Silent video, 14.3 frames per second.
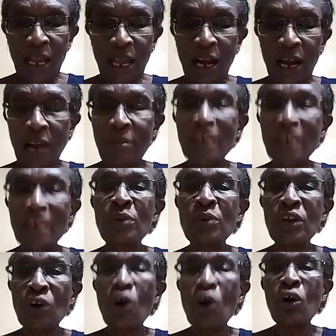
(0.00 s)
But we know
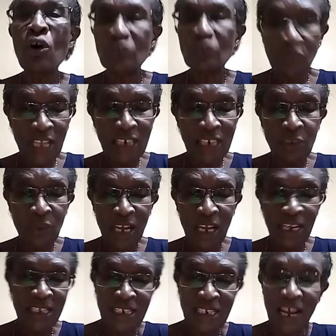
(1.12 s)
also that we
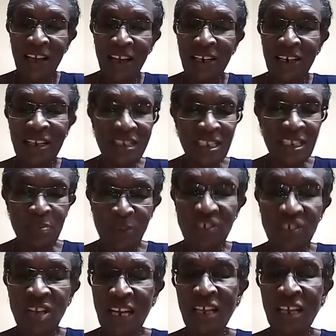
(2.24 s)
understand it is
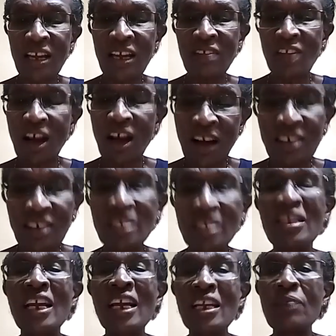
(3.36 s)
especially in the heart, the
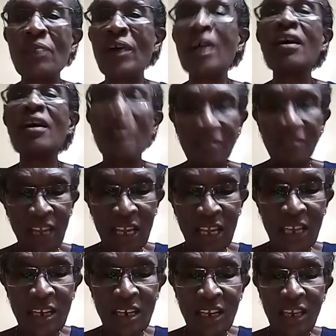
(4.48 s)
liver, the
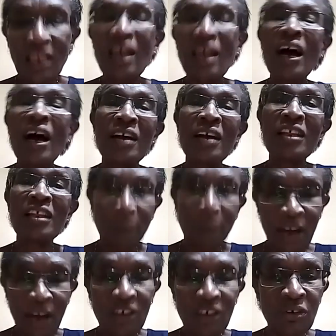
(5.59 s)
kidney, and the
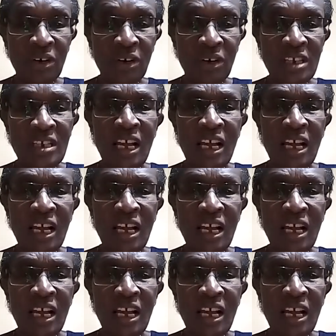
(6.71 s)
pancreas.